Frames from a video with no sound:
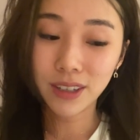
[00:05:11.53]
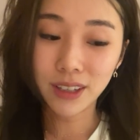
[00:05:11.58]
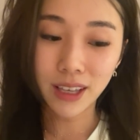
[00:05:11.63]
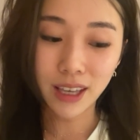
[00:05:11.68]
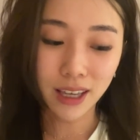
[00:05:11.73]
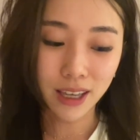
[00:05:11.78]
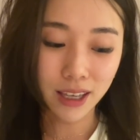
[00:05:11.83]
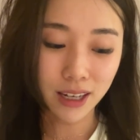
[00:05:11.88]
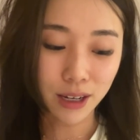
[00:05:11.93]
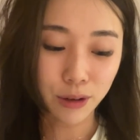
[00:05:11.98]

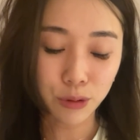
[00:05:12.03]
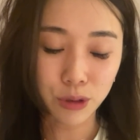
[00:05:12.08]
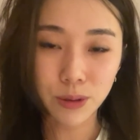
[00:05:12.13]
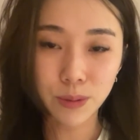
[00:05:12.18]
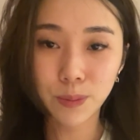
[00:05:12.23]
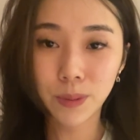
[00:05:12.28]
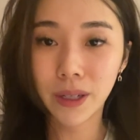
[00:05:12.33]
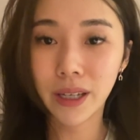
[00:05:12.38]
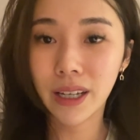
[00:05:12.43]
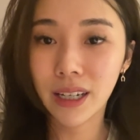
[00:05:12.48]
And I was
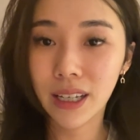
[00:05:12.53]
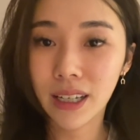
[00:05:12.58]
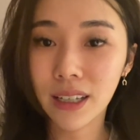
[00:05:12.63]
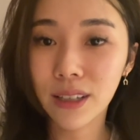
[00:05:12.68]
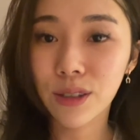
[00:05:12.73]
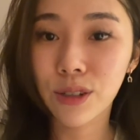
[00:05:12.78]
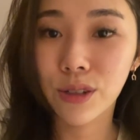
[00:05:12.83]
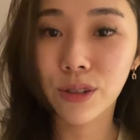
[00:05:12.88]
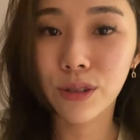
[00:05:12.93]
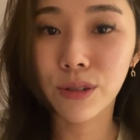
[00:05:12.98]

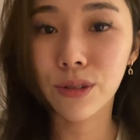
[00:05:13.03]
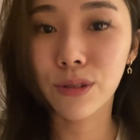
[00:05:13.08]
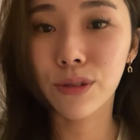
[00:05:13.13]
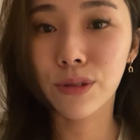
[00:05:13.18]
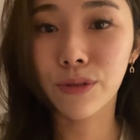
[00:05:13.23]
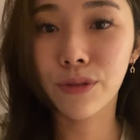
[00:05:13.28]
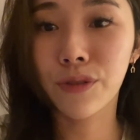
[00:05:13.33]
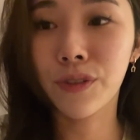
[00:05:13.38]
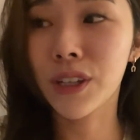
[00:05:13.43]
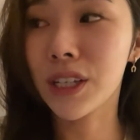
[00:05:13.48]
planning
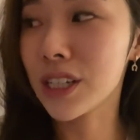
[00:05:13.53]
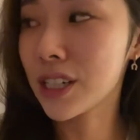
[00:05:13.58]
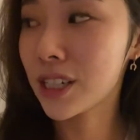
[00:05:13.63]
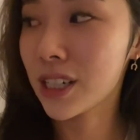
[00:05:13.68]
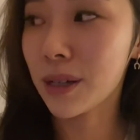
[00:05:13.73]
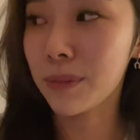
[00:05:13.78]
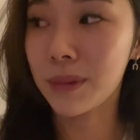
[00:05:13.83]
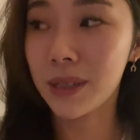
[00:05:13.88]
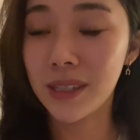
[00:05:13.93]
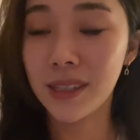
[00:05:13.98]
to finish
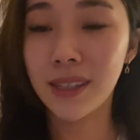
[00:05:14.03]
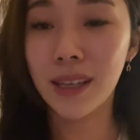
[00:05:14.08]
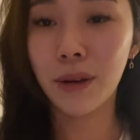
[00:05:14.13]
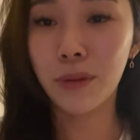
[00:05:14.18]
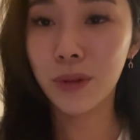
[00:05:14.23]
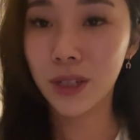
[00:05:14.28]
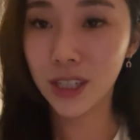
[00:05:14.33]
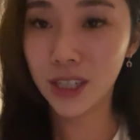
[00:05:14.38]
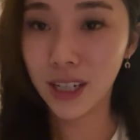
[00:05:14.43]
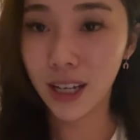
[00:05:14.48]
up the
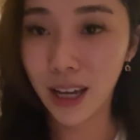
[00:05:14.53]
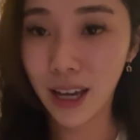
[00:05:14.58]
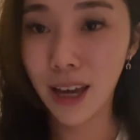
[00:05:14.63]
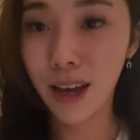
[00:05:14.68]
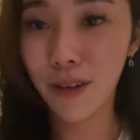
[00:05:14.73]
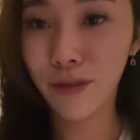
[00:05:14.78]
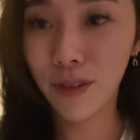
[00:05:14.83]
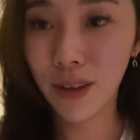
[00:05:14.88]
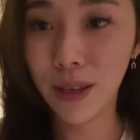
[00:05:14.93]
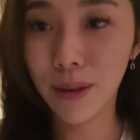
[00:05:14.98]
sandwich that I
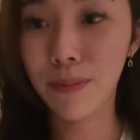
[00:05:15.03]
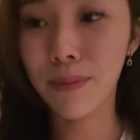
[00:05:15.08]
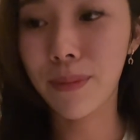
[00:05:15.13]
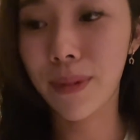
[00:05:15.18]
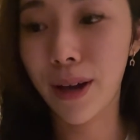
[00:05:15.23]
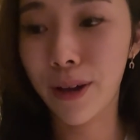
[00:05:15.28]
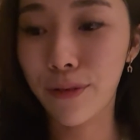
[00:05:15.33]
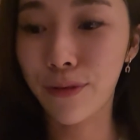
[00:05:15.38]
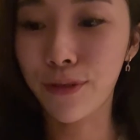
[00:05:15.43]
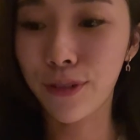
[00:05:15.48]
have in
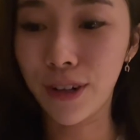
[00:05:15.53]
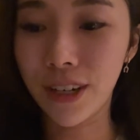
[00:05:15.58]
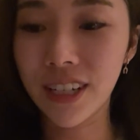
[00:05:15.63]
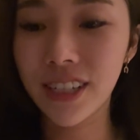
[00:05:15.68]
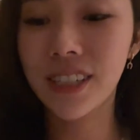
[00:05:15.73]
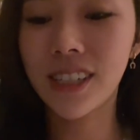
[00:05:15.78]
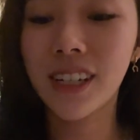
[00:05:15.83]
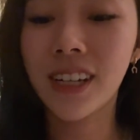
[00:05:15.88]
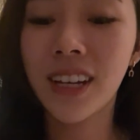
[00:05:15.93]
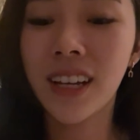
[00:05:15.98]
my
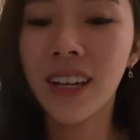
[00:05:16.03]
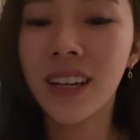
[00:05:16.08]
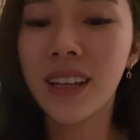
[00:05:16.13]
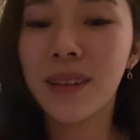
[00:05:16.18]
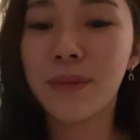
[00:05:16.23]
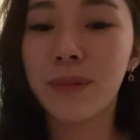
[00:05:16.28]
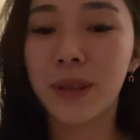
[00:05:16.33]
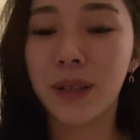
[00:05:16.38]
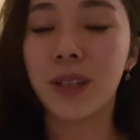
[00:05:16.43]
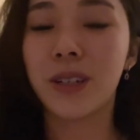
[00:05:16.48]
fridge,
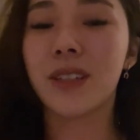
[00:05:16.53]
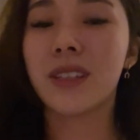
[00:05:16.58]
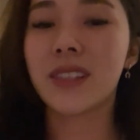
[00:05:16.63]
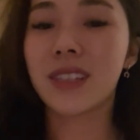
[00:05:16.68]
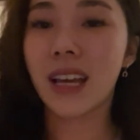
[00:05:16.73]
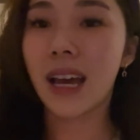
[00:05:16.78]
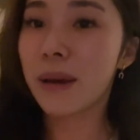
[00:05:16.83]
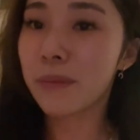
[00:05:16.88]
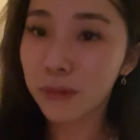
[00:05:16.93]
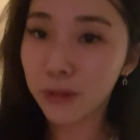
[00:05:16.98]

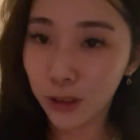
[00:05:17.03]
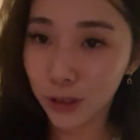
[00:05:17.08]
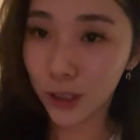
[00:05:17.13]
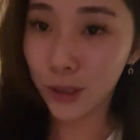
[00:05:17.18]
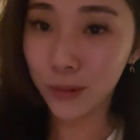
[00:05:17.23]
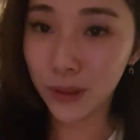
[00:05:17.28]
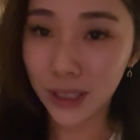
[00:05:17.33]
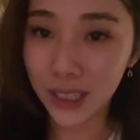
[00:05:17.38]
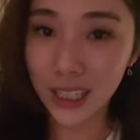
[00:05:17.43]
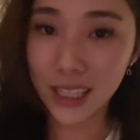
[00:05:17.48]
because I'm the
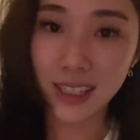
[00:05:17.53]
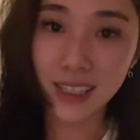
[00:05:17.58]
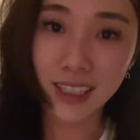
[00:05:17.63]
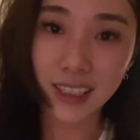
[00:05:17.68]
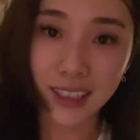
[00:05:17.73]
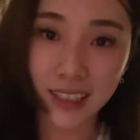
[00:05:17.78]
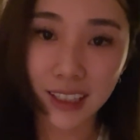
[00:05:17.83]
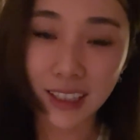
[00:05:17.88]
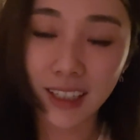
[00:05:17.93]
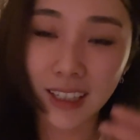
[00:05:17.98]
only one that's
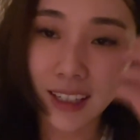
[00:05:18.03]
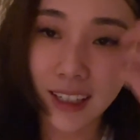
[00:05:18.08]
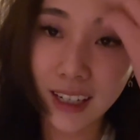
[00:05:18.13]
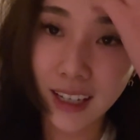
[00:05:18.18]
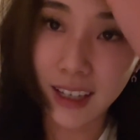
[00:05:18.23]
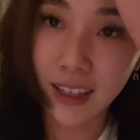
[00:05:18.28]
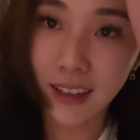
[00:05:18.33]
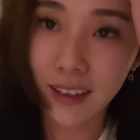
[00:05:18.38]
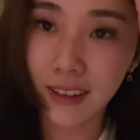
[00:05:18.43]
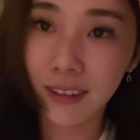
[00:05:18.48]
eating it,
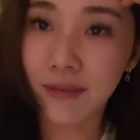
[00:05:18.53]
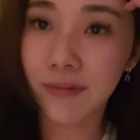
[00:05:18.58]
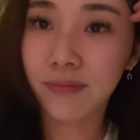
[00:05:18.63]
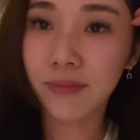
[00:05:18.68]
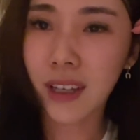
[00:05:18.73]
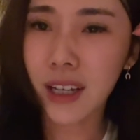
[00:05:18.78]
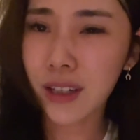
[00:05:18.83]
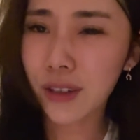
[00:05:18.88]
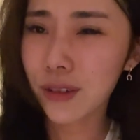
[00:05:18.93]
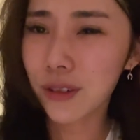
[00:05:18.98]
and
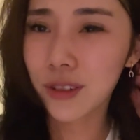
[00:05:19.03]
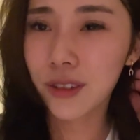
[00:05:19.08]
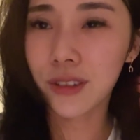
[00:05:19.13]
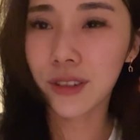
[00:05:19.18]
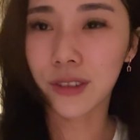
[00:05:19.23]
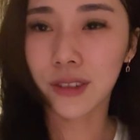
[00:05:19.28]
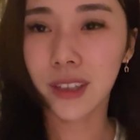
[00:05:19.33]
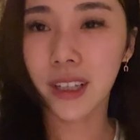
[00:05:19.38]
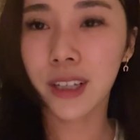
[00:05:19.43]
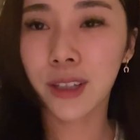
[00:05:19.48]
I don't
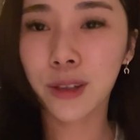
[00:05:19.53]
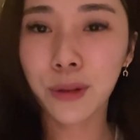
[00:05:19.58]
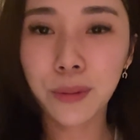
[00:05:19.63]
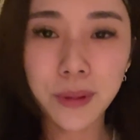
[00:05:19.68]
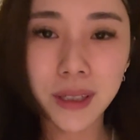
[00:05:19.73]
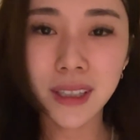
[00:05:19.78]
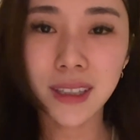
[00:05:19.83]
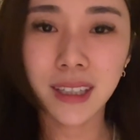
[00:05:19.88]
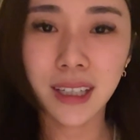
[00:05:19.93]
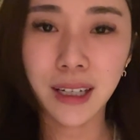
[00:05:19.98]
know, like,
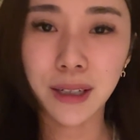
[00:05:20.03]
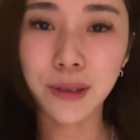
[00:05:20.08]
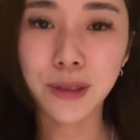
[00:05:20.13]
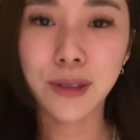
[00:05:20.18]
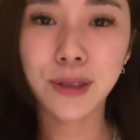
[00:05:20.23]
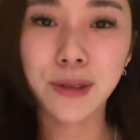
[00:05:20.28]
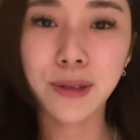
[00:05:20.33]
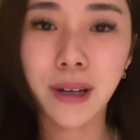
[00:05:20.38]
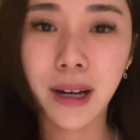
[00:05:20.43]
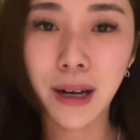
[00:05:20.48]
nobody
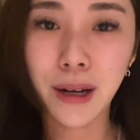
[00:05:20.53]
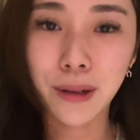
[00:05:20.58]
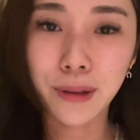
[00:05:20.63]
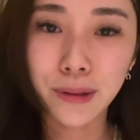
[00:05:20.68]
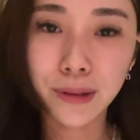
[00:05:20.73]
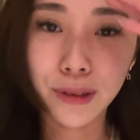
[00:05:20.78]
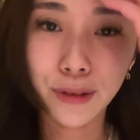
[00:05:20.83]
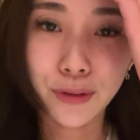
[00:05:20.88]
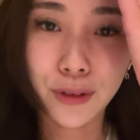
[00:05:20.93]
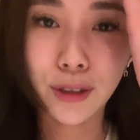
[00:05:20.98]
tells you how
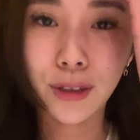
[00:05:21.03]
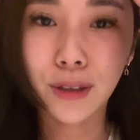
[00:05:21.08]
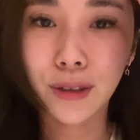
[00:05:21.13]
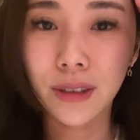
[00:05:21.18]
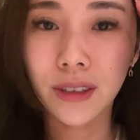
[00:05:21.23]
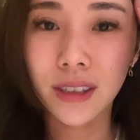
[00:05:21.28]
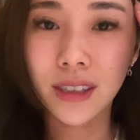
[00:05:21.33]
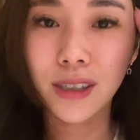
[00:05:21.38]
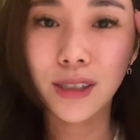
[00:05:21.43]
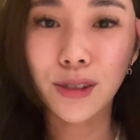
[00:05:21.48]
difficult
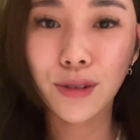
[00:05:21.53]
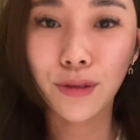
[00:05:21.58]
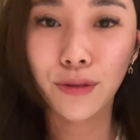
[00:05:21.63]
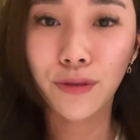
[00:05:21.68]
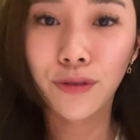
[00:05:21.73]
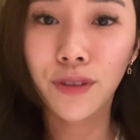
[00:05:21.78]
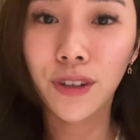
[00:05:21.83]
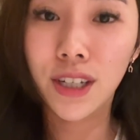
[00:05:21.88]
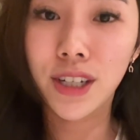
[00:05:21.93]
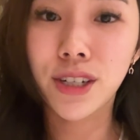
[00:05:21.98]
it is to
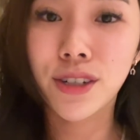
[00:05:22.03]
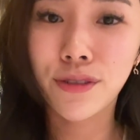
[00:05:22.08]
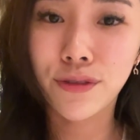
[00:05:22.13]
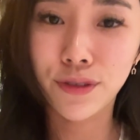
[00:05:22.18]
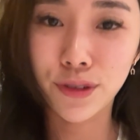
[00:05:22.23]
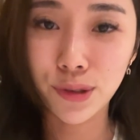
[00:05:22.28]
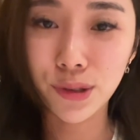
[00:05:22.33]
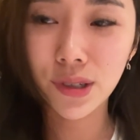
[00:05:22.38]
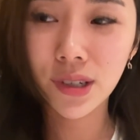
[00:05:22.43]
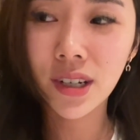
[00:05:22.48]
finish
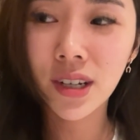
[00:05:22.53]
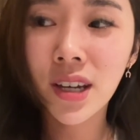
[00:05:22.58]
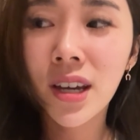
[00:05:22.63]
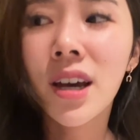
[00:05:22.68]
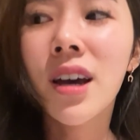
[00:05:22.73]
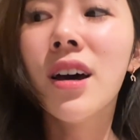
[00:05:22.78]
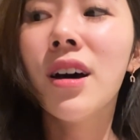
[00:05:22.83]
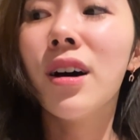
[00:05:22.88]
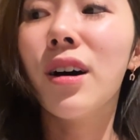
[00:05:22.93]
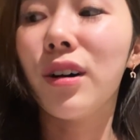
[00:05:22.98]
food
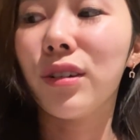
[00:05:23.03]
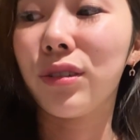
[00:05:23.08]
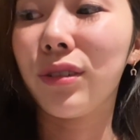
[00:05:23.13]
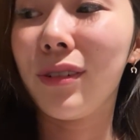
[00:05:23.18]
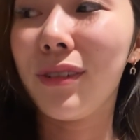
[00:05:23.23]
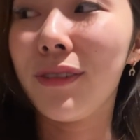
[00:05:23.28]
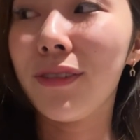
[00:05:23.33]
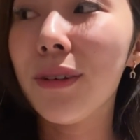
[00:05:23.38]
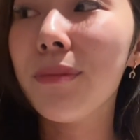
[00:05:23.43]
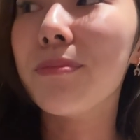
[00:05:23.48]
or to
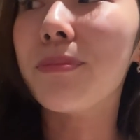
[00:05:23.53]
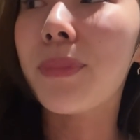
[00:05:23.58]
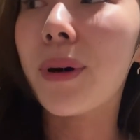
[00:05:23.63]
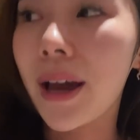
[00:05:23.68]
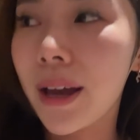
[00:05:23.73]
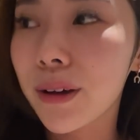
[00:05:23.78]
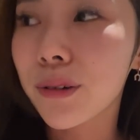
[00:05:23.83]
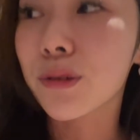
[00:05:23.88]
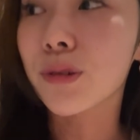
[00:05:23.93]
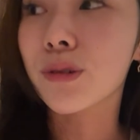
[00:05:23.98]
even
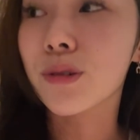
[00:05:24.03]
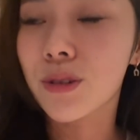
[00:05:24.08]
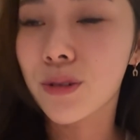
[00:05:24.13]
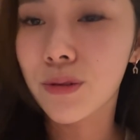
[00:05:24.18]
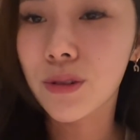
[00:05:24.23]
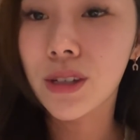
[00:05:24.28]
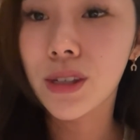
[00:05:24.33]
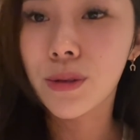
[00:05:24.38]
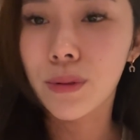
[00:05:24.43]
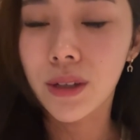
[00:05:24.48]
buy
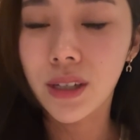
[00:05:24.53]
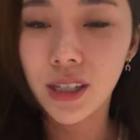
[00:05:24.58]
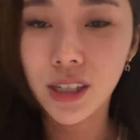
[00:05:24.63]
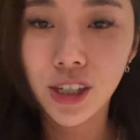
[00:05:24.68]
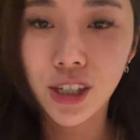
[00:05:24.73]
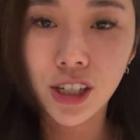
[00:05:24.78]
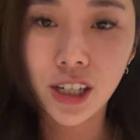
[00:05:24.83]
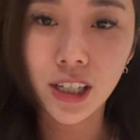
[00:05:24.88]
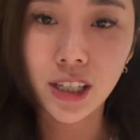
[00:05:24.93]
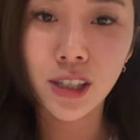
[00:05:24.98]
groceries when
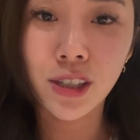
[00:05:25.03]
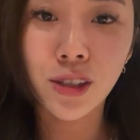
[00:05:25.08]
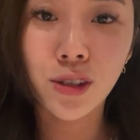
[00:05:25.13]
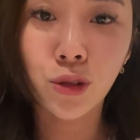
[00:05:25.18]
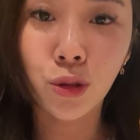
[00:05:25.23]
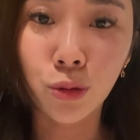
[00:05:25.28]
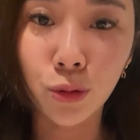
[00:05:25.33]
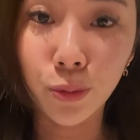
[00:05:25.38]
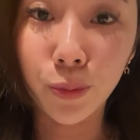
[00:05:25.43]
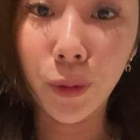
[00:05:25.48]
it's just
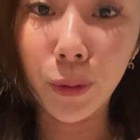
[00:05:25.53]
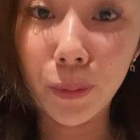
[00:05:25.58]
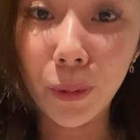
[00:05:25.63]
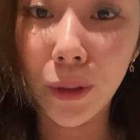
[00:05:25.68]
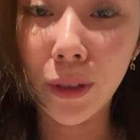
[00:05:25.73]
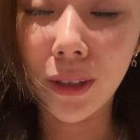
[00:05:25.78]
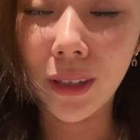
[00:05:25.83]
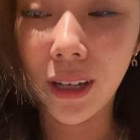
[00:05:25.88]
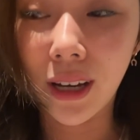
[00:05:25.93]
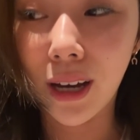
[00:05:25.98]
two people
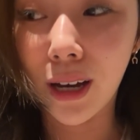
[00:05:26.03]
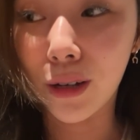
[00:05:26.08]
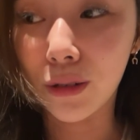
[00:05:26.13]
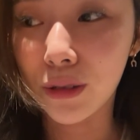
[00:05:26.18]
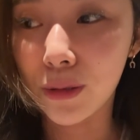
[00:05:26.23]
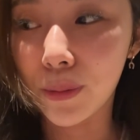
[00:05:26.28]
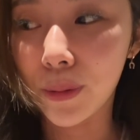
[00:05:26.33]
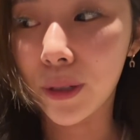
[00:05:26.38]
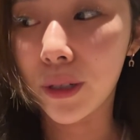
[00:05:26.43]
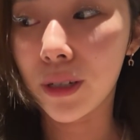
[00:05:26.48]
in the
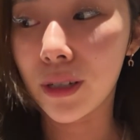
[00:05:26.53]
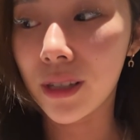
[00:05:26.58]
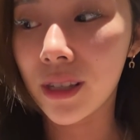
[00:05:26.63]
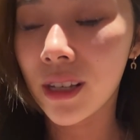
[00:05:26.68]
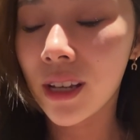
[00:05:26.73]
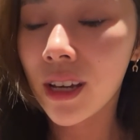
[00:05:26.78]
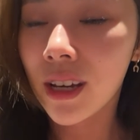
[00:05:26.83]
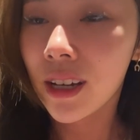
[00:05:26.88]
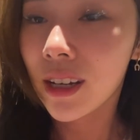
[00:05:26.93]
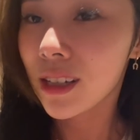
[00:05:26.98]
house, because
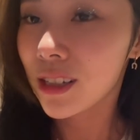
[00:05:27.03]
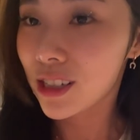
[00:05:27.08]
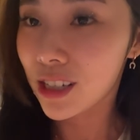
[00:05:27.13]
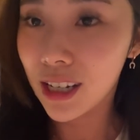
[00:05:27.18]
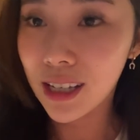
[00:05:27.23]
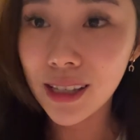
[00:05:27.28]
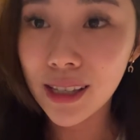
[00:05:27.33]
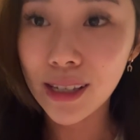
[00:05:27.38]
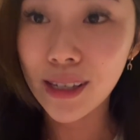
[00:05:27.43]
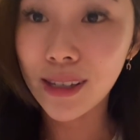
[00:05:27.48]

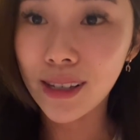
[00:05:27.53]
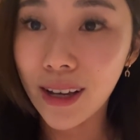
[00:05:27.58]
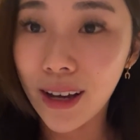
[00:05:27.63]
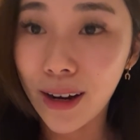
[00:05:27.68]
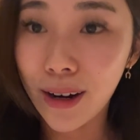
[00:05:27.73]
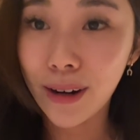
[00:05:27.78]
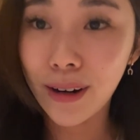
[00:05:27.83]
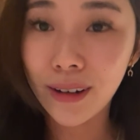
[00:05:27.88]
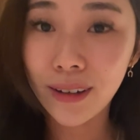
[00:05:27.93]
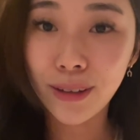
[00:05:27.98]
chances
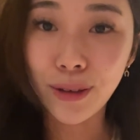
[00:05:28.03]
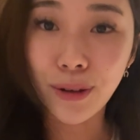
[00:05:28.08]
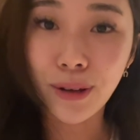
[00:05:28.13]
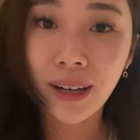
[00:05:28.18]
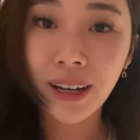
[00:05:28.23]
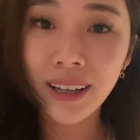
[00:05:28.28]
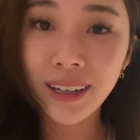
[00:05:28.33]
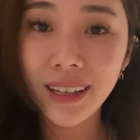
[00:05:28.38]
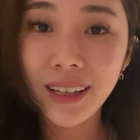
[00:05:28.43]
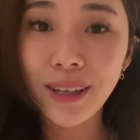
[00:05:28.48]
are you
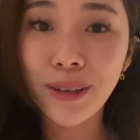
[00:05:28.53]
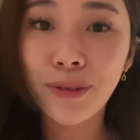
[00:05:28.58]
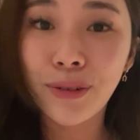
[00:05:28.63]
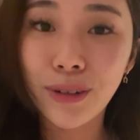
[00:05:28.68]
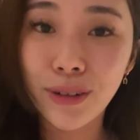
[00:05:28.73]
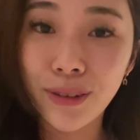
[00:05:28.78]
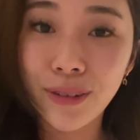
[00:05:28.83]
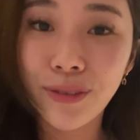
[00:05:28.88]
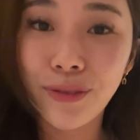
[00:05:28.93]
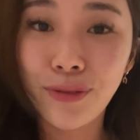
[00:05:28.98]
can't
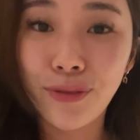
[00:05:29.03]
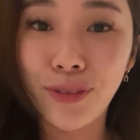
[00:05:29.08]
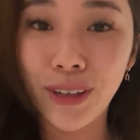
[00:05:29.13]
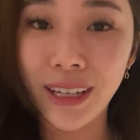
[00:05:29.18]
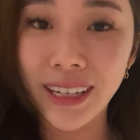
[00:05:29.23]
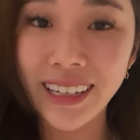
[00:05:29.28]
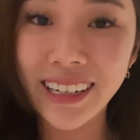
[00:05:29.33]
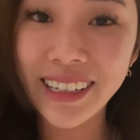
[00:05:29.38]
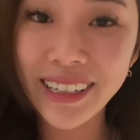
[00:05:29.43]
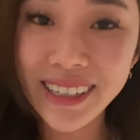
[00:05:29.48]
even
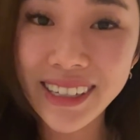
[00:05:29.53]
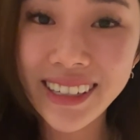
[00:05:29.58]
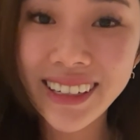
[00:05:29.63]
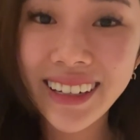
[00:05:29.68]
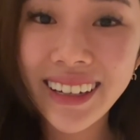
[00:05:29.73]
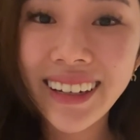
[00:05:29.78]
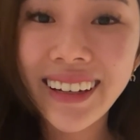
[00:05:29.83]
finish